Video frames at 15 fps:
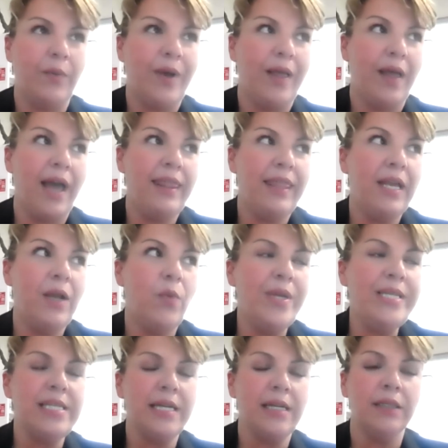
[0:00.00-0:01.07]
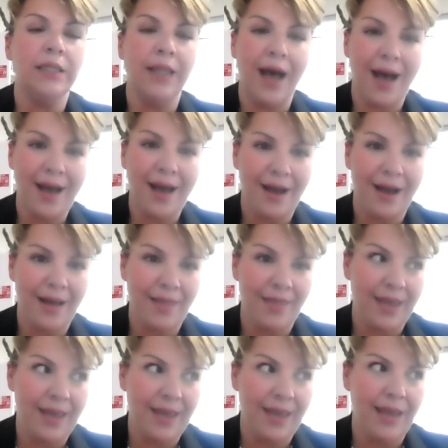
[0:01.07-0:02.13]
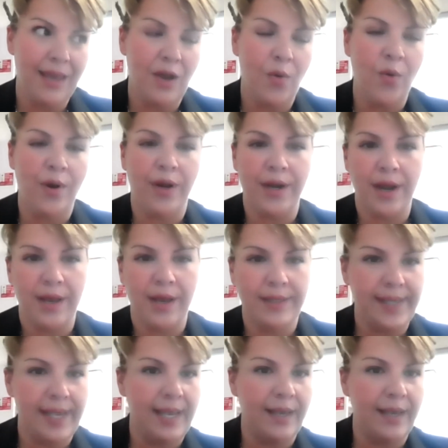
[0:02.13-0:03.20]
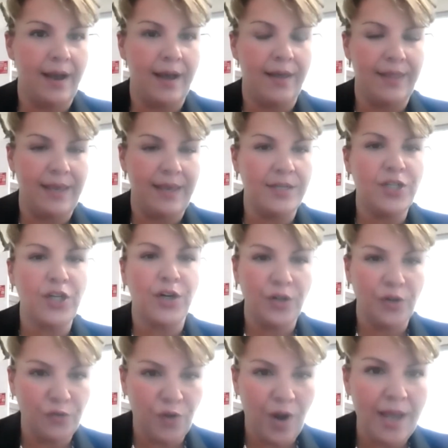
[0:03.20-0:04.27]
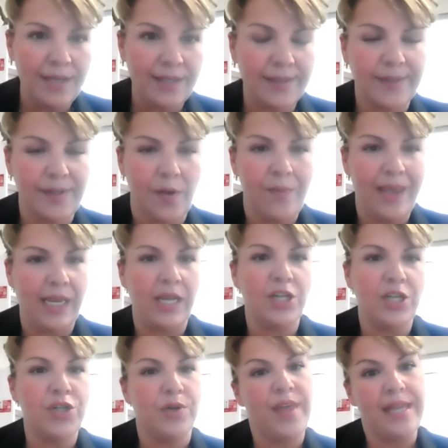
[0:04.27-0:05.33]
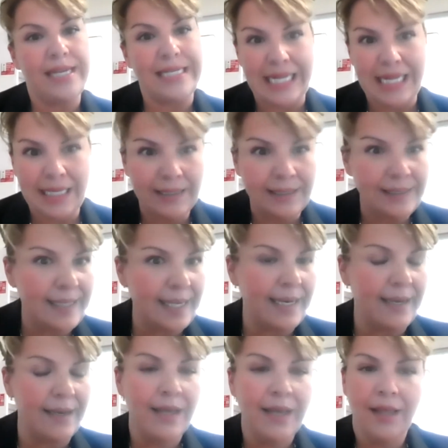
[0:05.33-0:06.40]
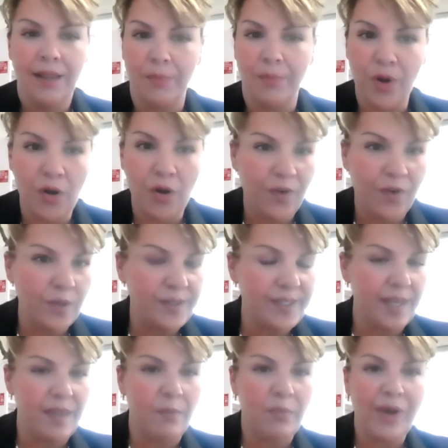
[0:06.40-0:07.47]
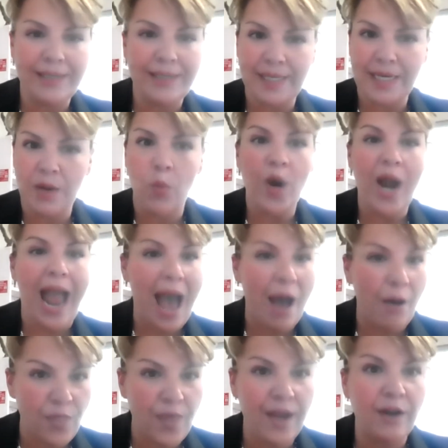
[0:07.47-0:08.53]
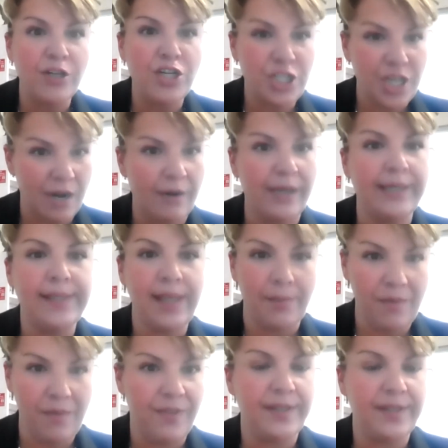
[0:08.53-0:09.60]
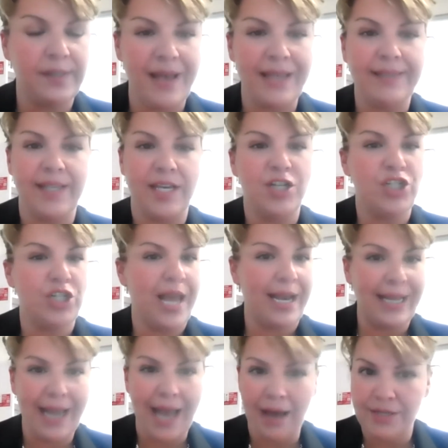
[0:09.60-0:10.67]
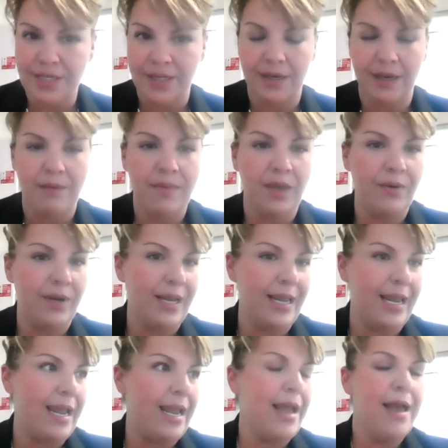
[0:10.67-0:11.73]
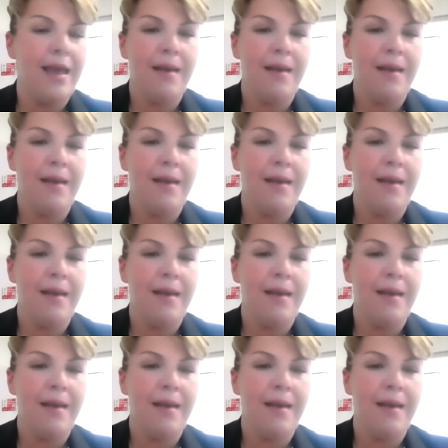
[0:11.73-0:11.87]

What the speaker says: Well, I think we did a lot on the organizing on the internal front. So making sure that deans and the provost and the president were out there sharing some of this message, getting out to the community,